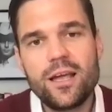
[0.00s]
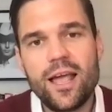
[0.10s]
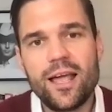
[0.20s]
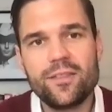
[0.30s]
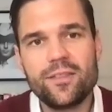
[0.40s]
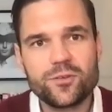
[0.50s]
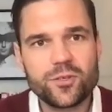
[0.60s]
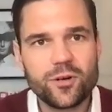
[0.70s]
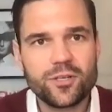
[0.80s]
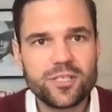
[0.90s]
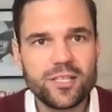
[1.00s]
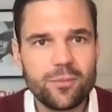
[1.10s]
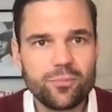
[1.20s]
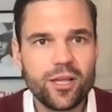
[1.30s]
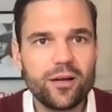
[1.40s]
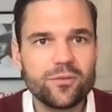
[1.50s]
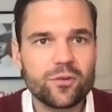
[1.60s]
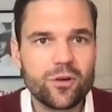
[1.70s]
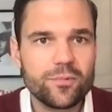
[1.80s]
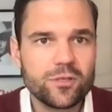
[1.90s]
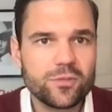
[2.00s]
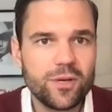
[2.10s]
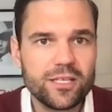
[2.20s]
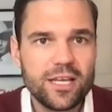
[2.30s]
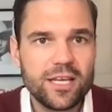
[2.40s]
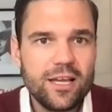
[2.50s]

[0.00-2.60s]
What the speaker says: And they're starting to see that play out in the crypto space.